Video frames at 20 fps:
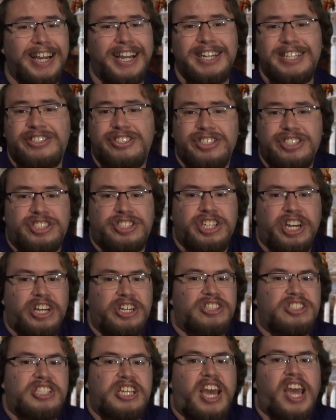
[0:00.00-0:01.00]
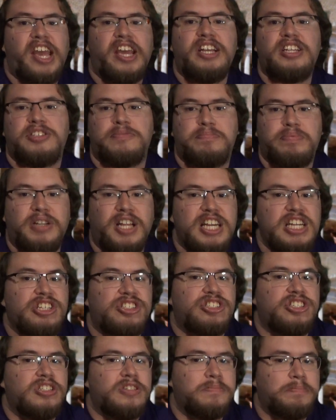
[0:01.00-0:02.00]
It just takes
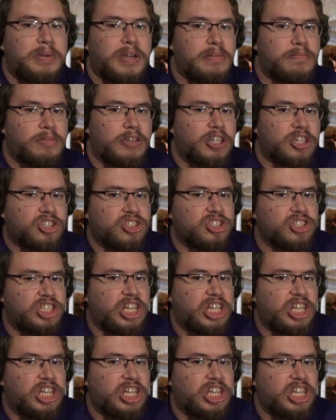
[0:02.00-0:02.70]
place in biblical